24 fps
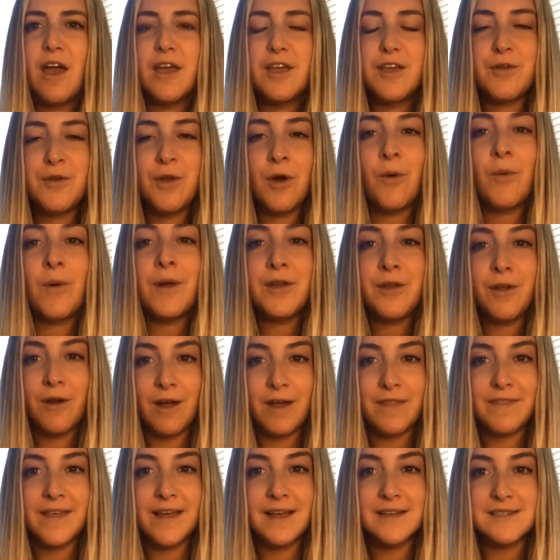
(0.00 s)
You know, when you're
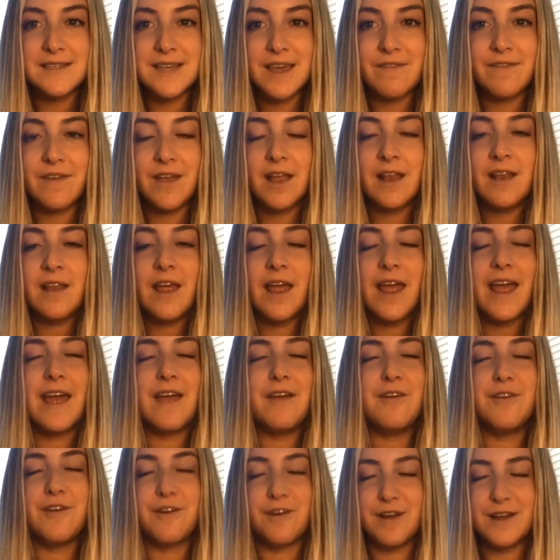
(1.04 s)
on Thanksgiving,
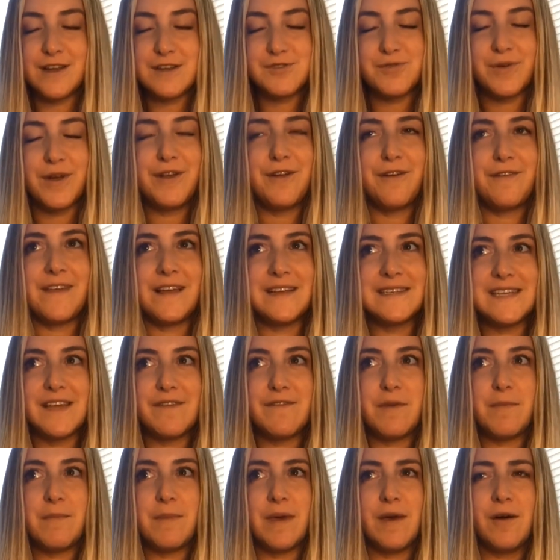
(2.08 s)
you're enjoying your
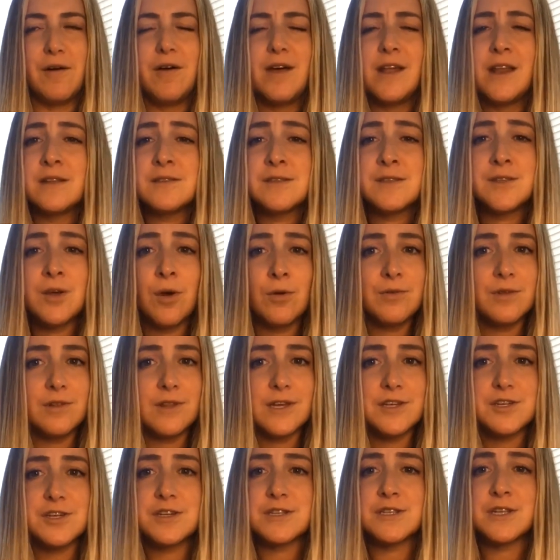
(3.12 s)
Thanksgiving meal, and it's so
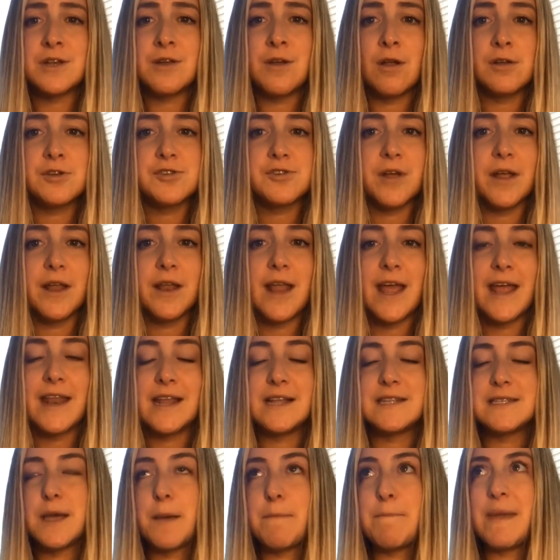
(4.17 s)
delicious and nurturing, and
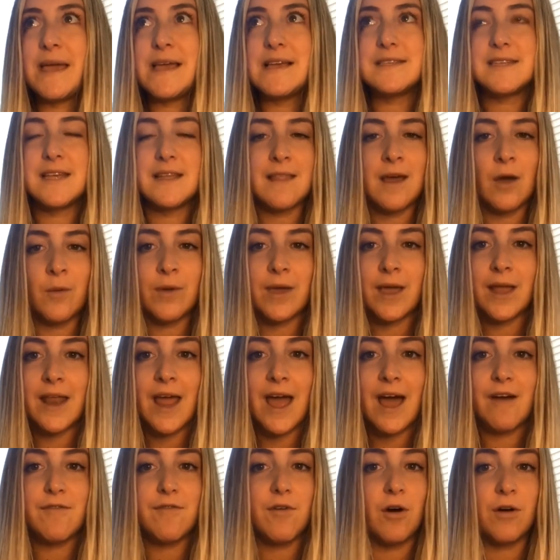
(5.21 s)
it's amazing that we can
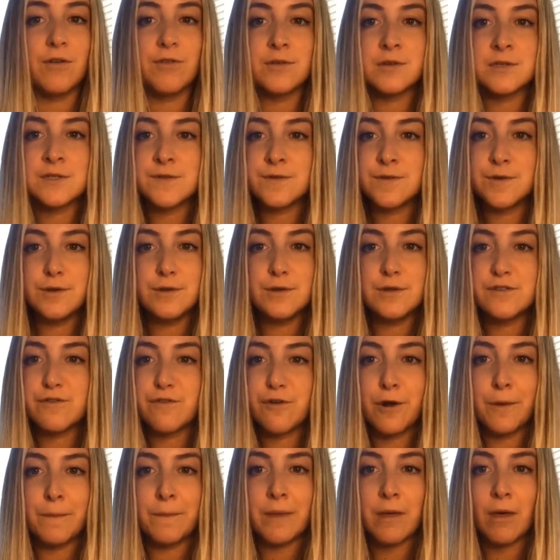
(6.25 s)
have all those foods
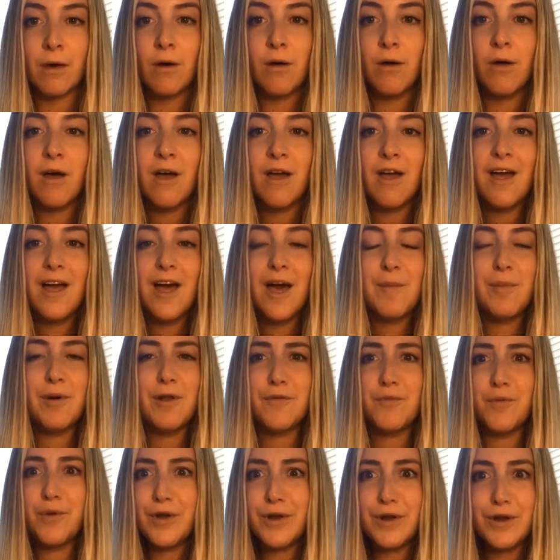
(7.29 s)
for a meal. But
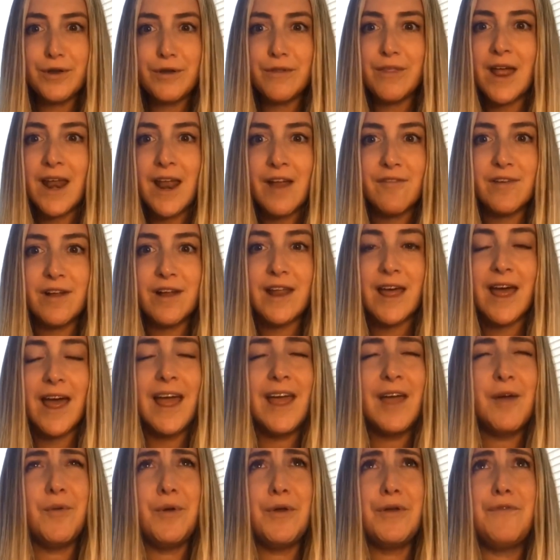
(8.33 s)
if we were to do that every
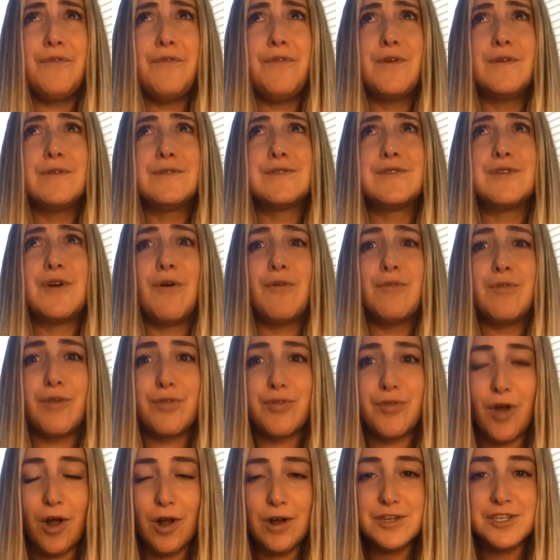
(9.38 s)
day, we'd feel so
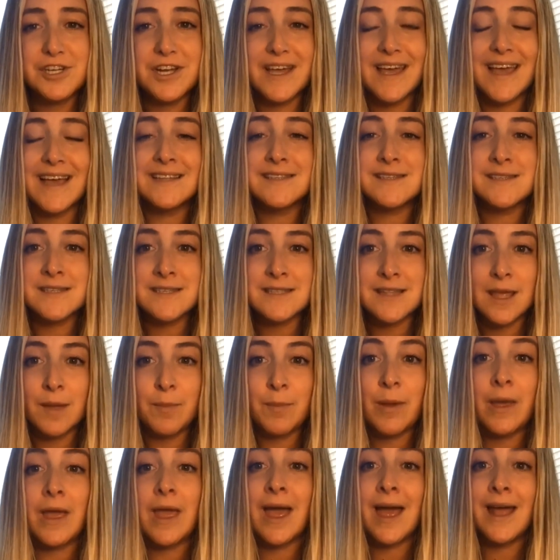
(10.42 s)
lethargic and
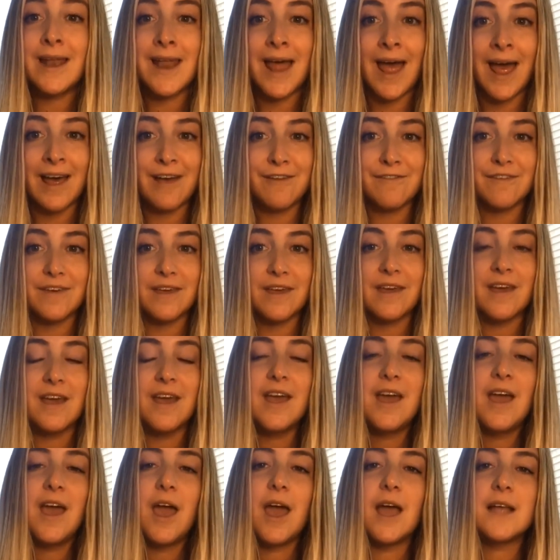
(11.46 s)
sleepy and heavy.
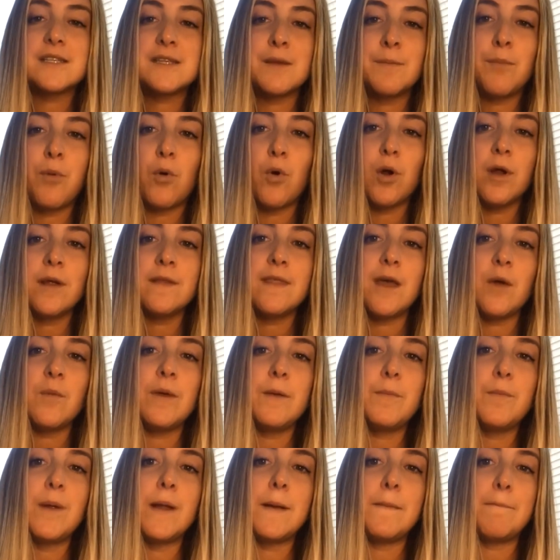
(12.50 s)
It's important that
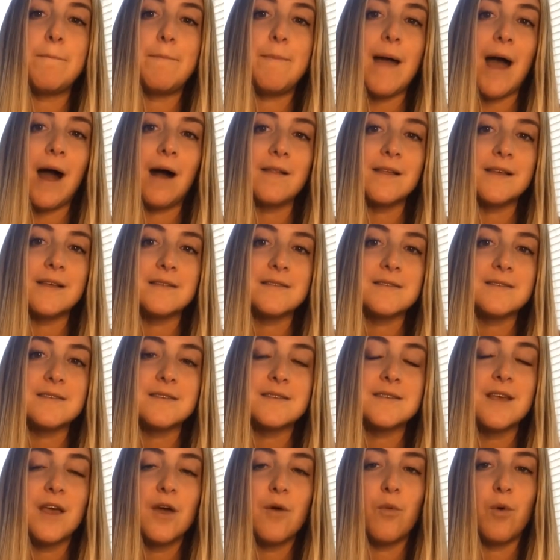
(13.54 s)
we bring
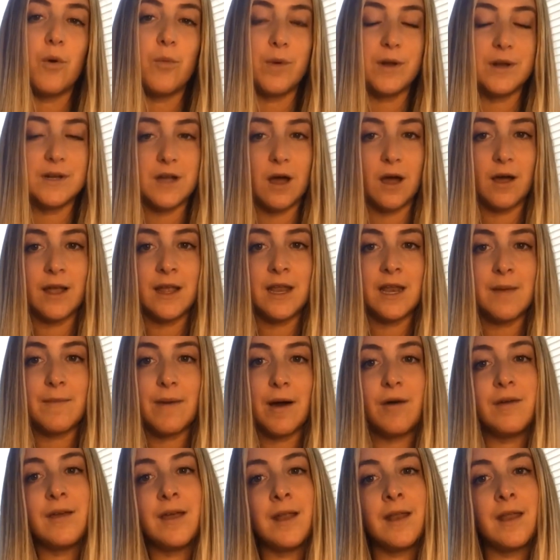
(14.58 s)
balance when we're talking
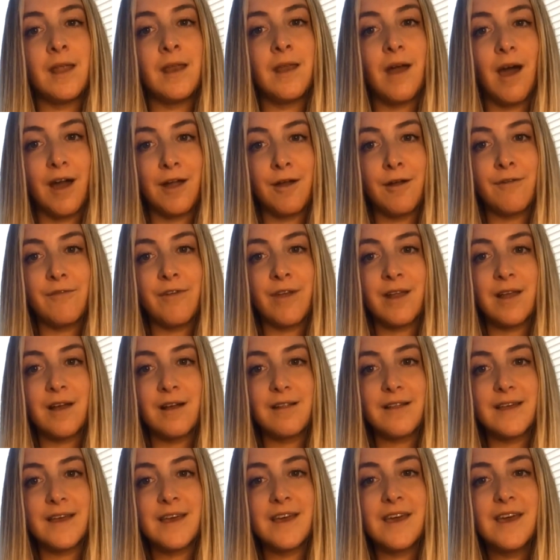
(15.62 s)
about eating
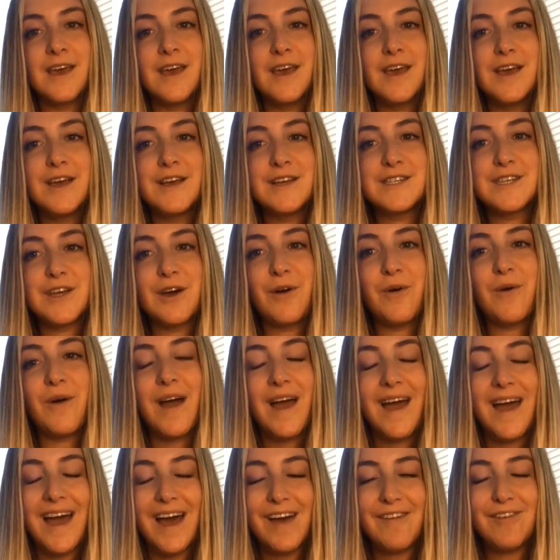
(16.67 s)
Ayurvedically.
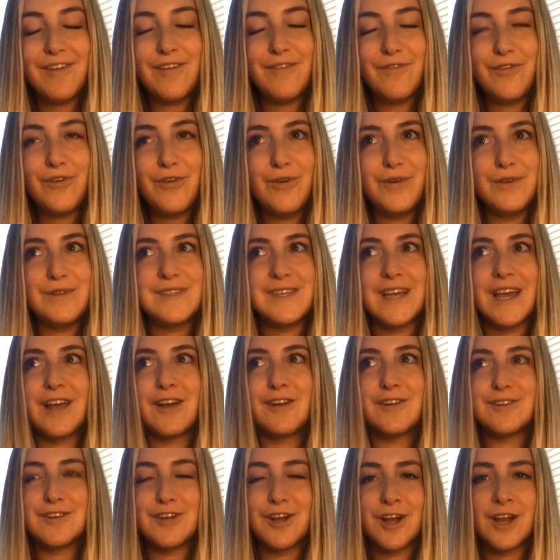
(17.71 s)
So having foods
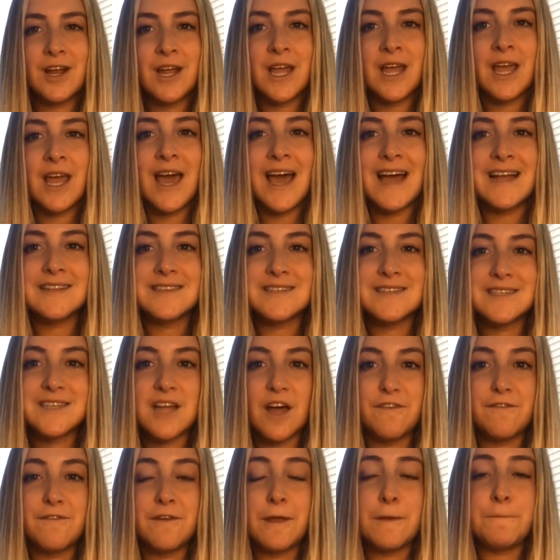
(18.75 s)
like turkey and
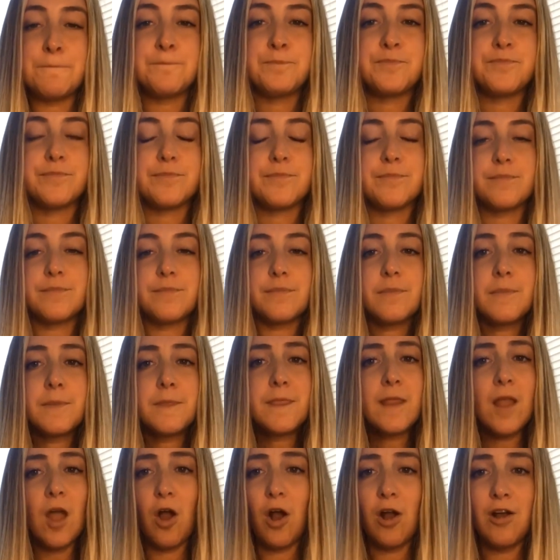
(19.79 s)
stuffing
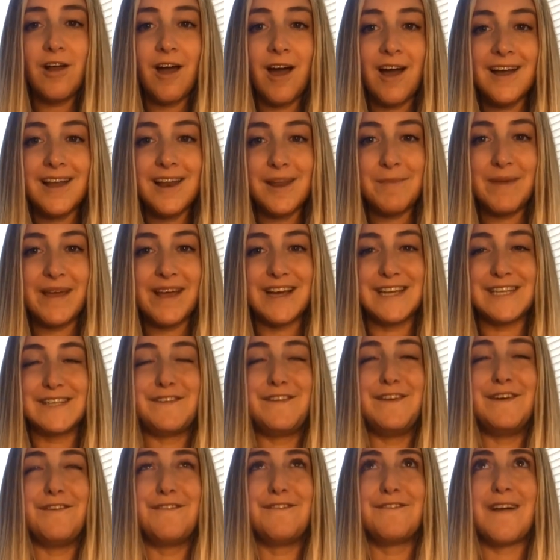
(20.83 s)
are not going to make us
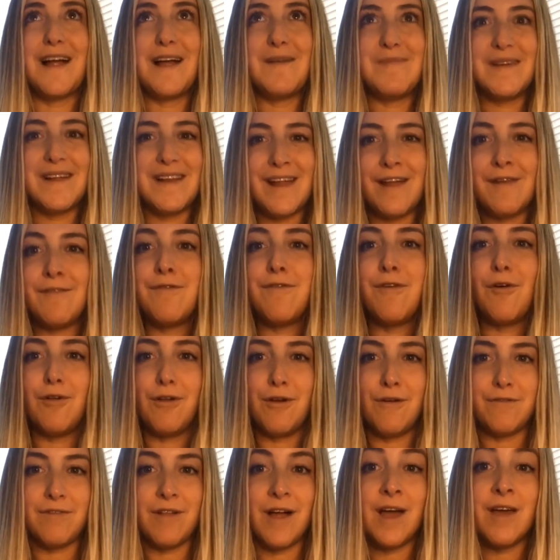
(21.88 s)
feel vibrant and full
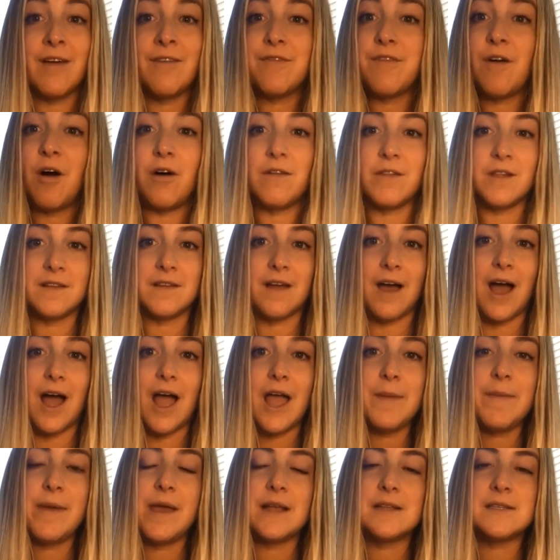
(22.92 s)
of life all the
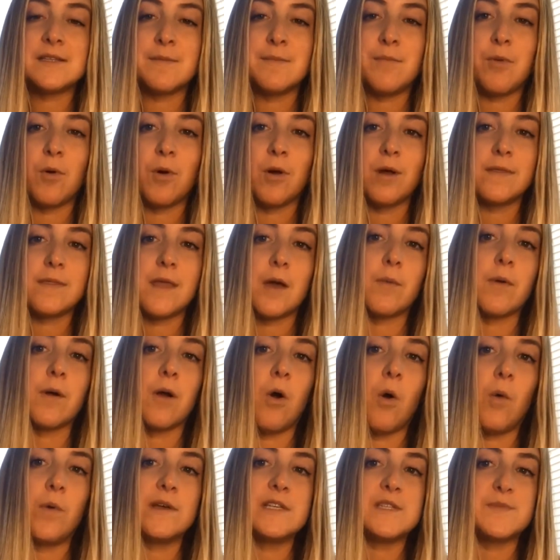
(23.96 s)
time. It's important that we're
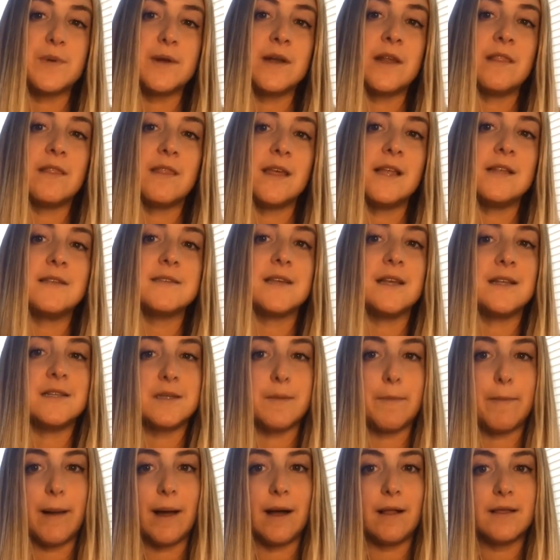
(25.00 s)
always bringing things
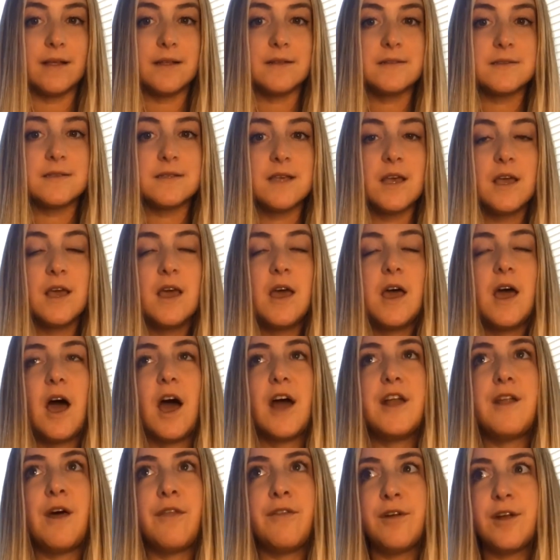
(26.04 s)
into balance.
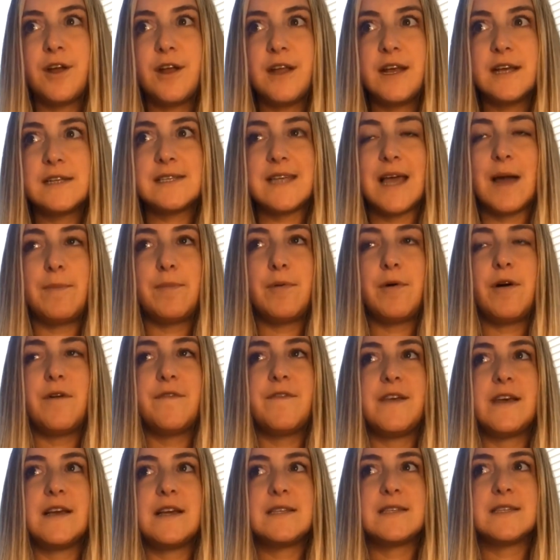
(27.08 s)
Another good example of
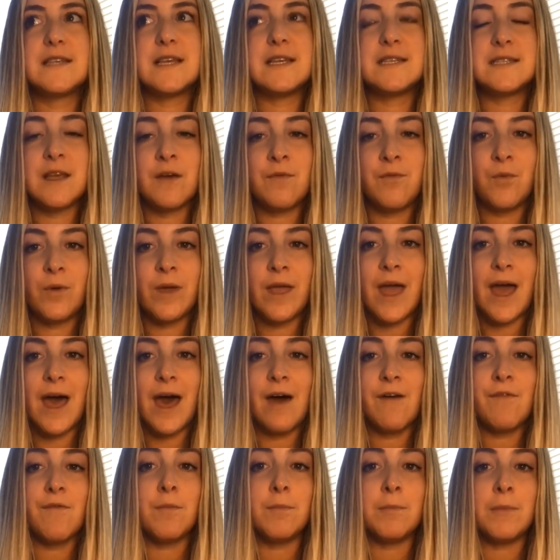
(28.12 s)
this is if we
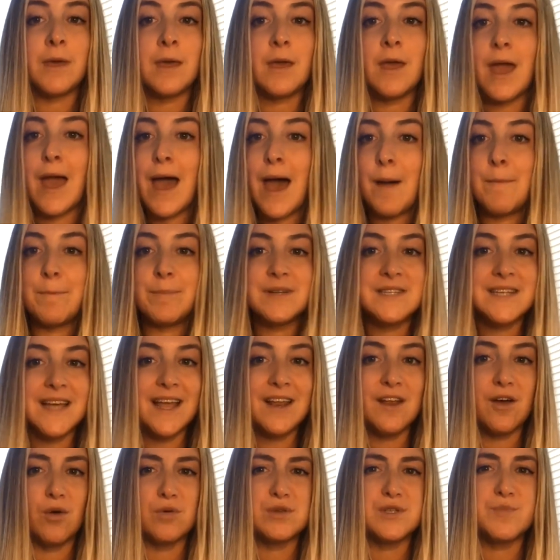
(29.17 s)
have meat and
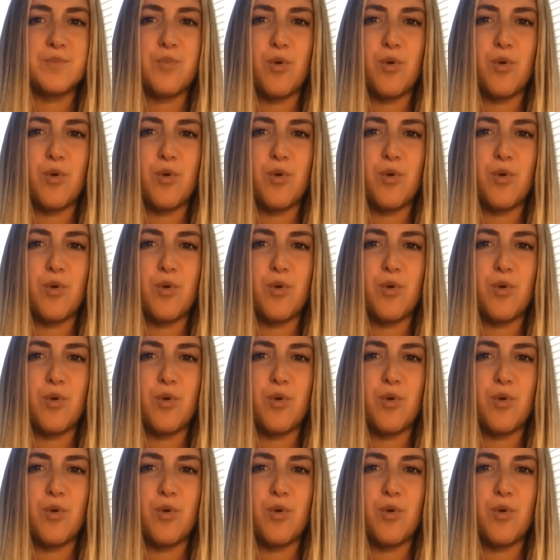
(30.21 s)
potatoes.